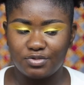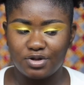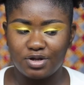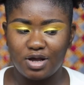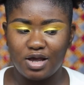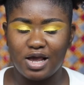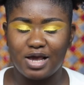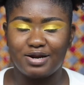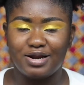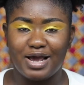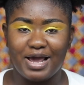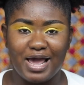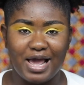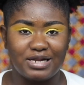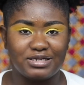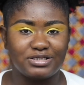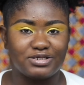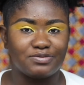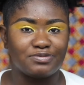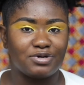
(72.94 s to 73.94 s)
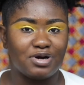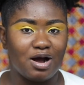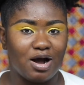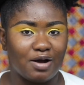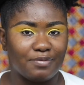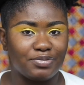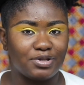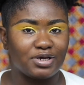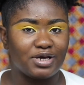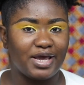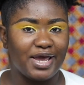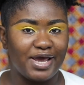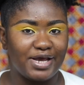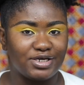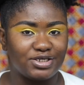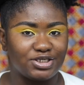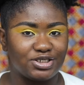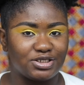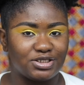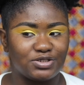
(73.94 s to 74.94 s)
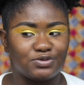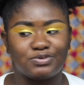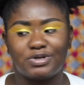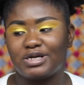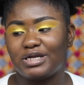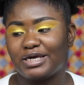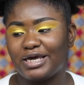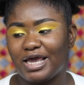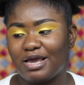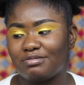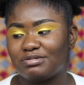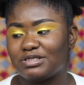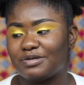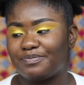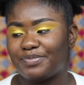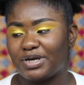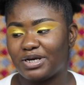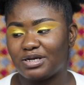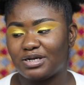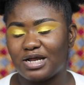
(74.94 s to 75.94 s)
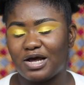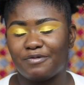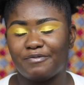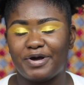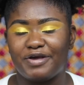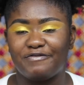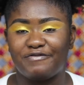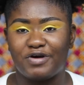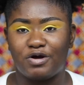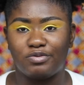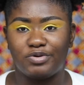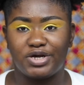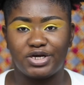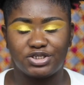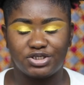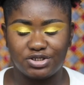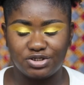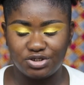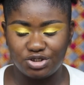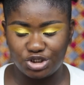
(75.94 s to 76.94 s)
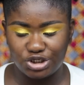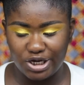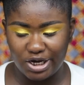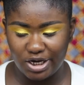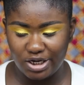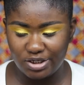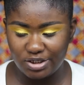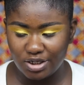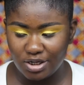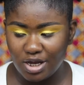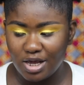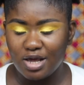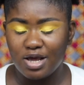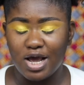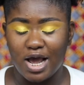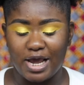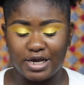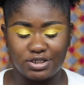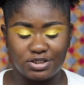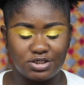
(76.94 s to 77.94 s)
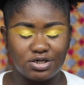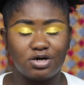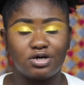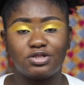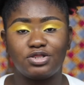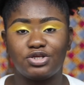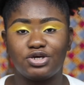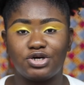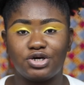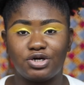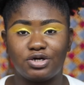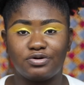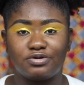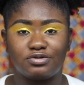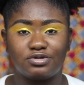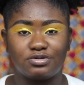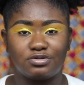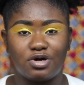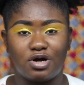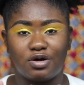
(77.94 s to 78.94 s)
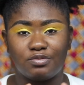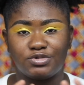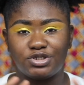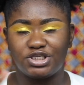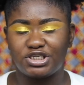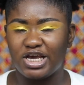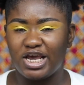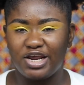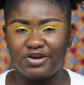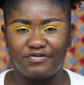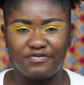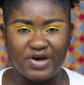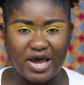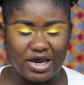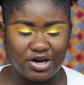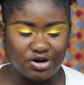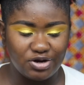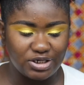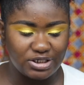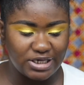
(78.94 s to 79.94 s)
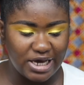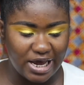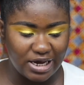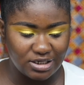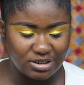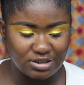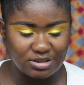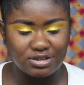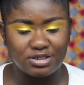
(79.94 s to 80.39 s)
And I had some complications when it came to picking out my foundation shade. I took their shade finder test,